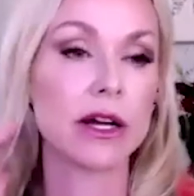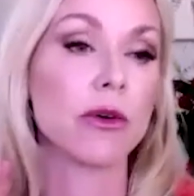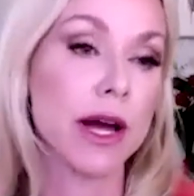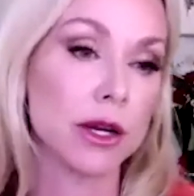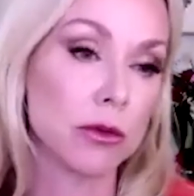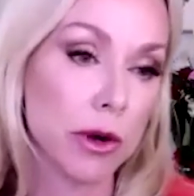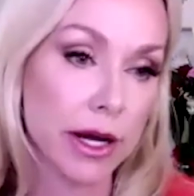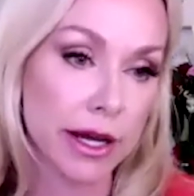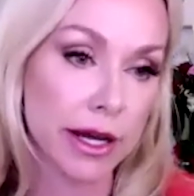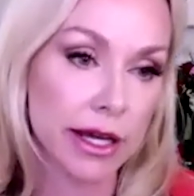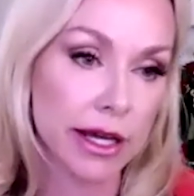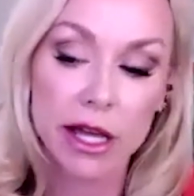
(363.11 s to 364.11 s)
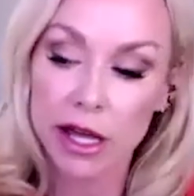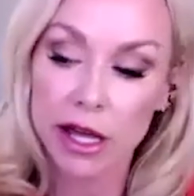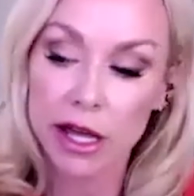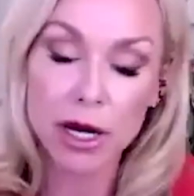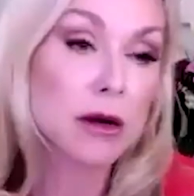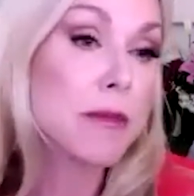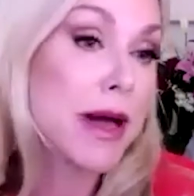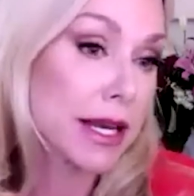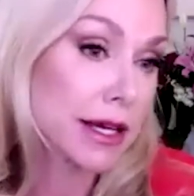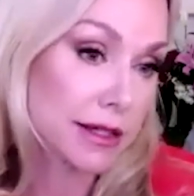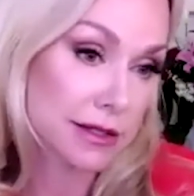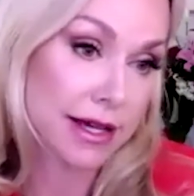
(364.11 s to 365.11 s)
right away.
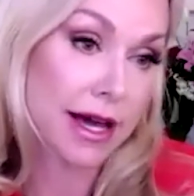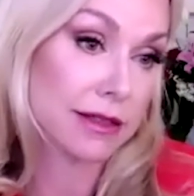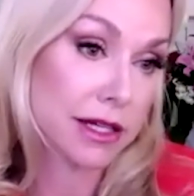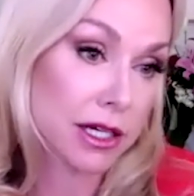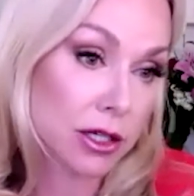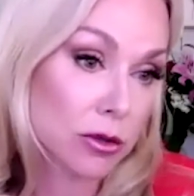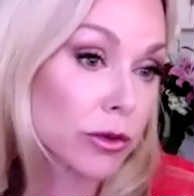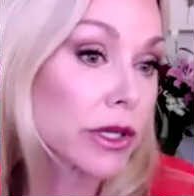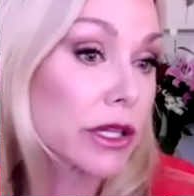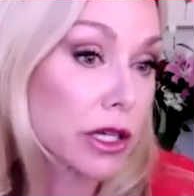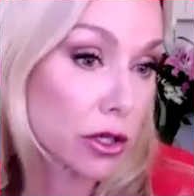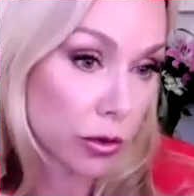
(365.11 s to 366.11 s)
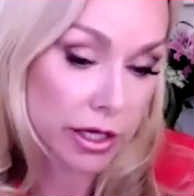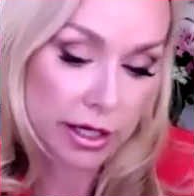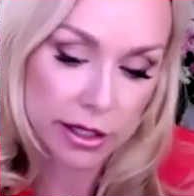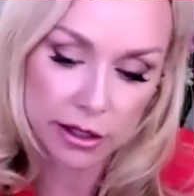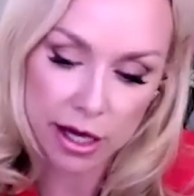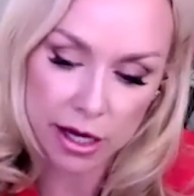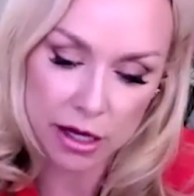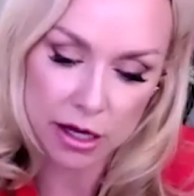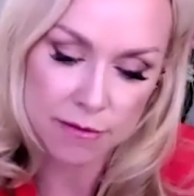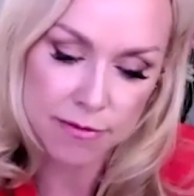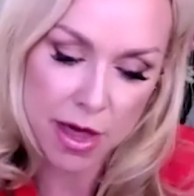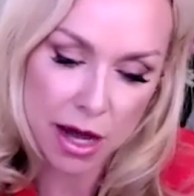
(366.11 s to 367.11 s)
Paramedics got there really quick.
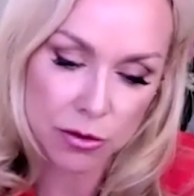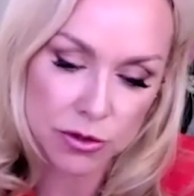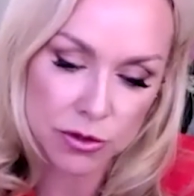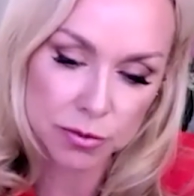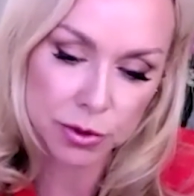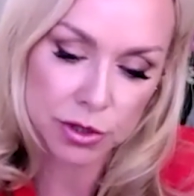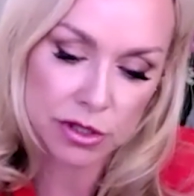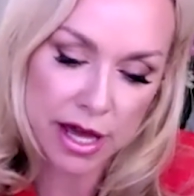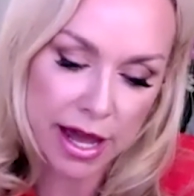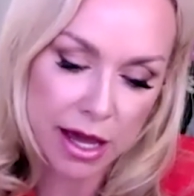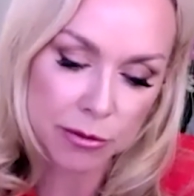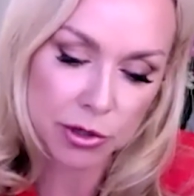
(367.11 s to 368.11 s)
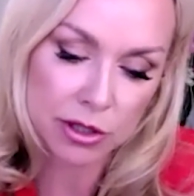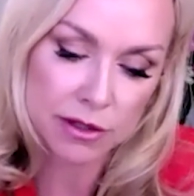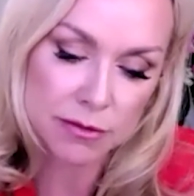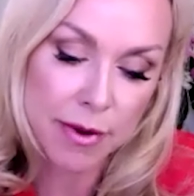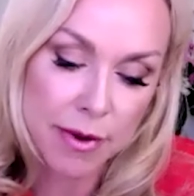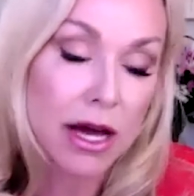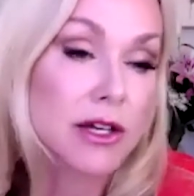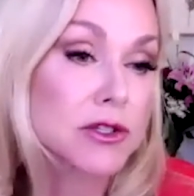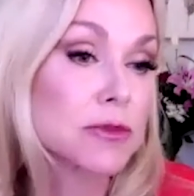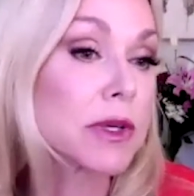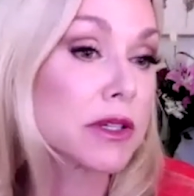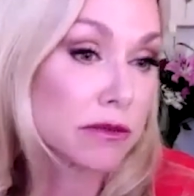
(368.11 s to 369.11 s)
I was put in the ambulance. My
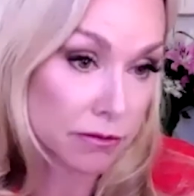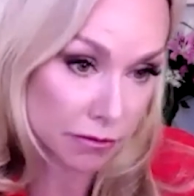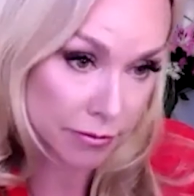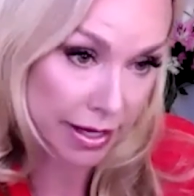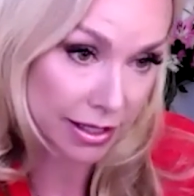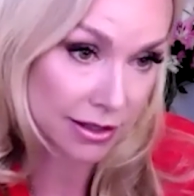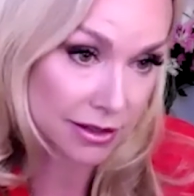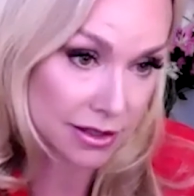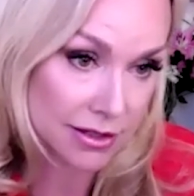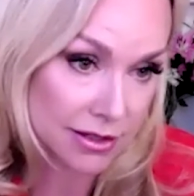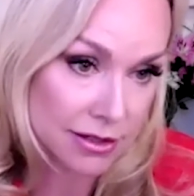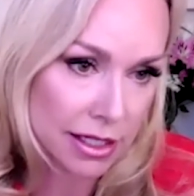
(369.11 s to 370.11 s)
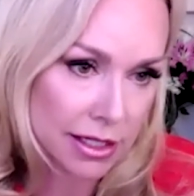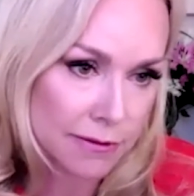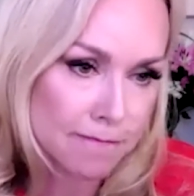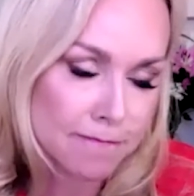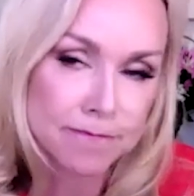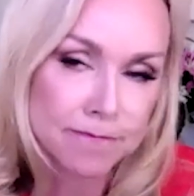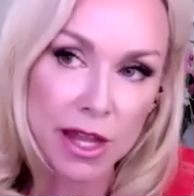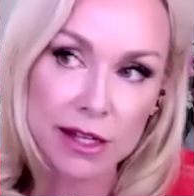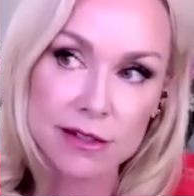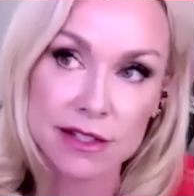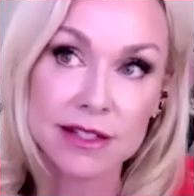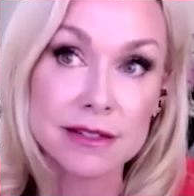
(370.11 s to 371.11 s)
husband made it to the scene.
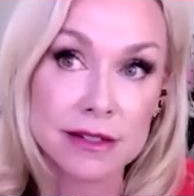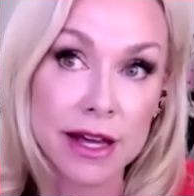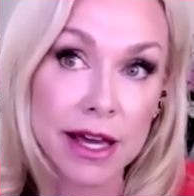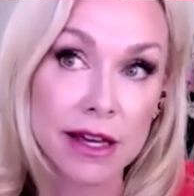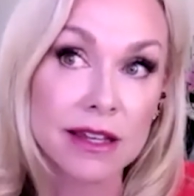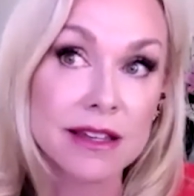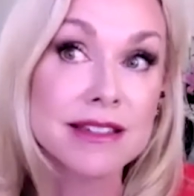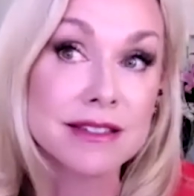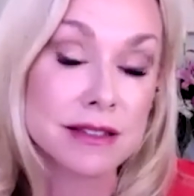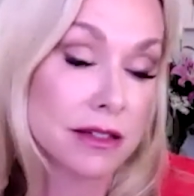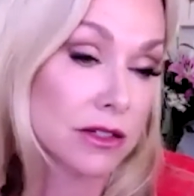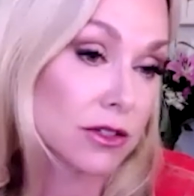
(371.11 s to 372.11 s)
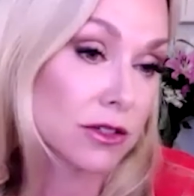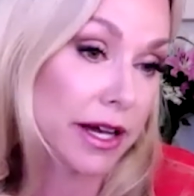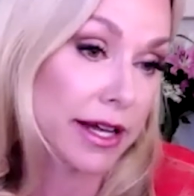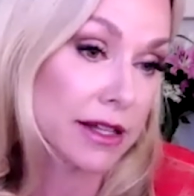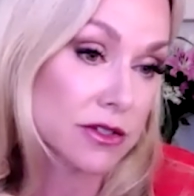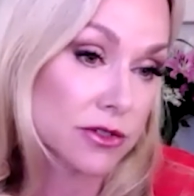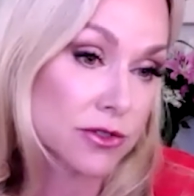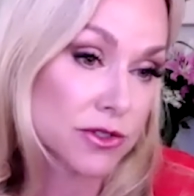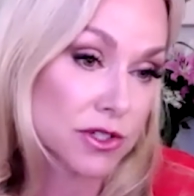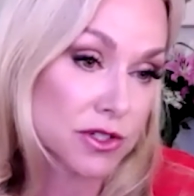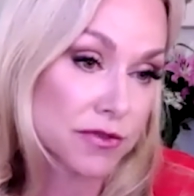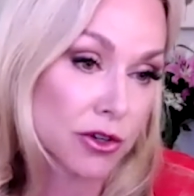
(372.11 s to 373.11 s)
And to this day, he still answers
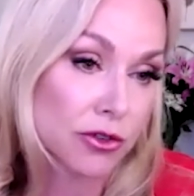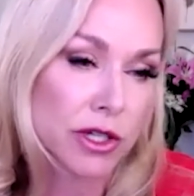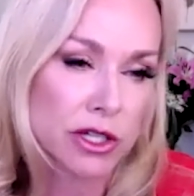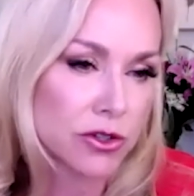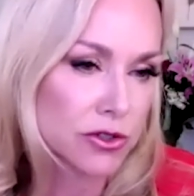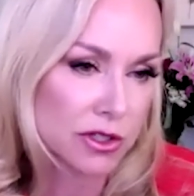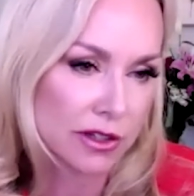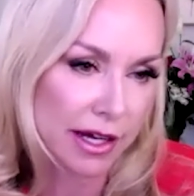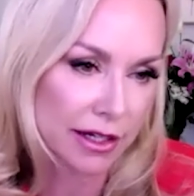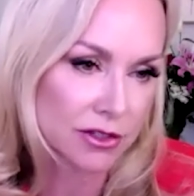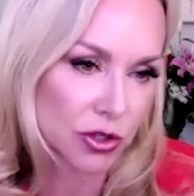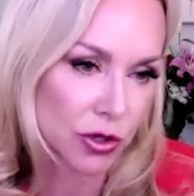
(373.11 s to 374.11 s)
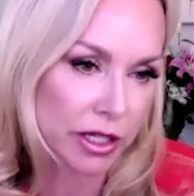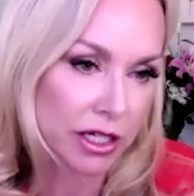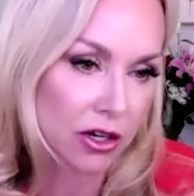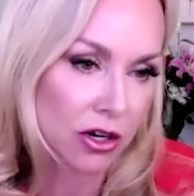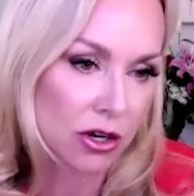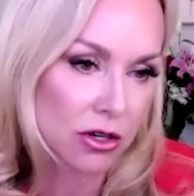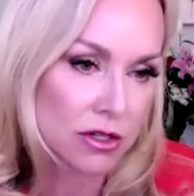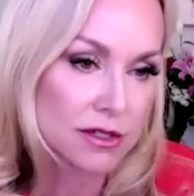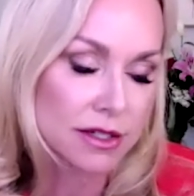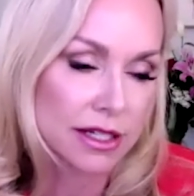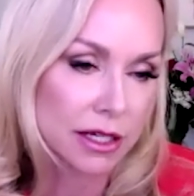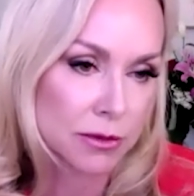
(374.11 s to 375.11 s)
his phone. He used to like screen calls,
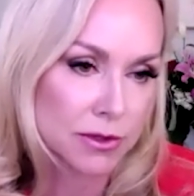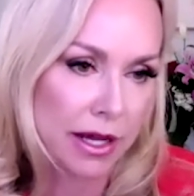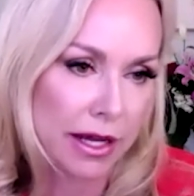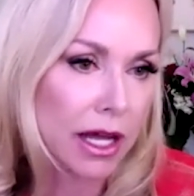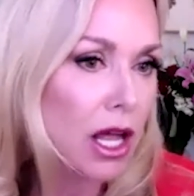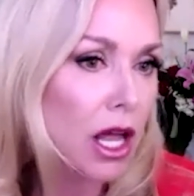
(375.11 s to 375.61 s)
and he was like,